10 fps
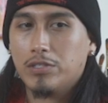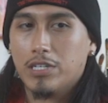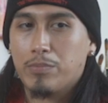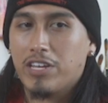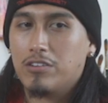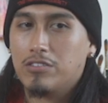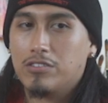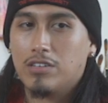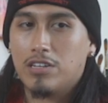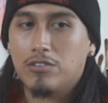like
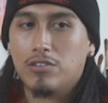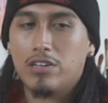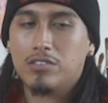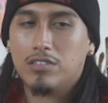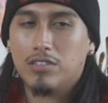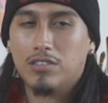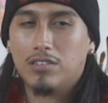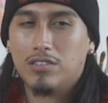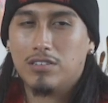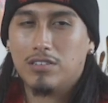painters? I know I see,
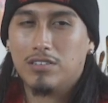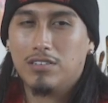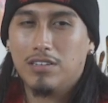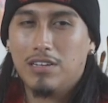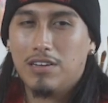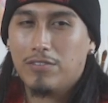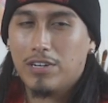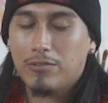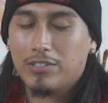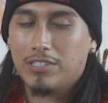uh, I
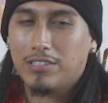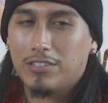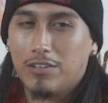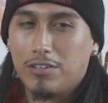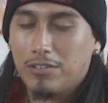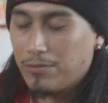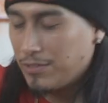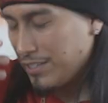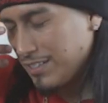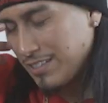forgot what the dog
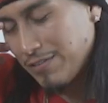one is.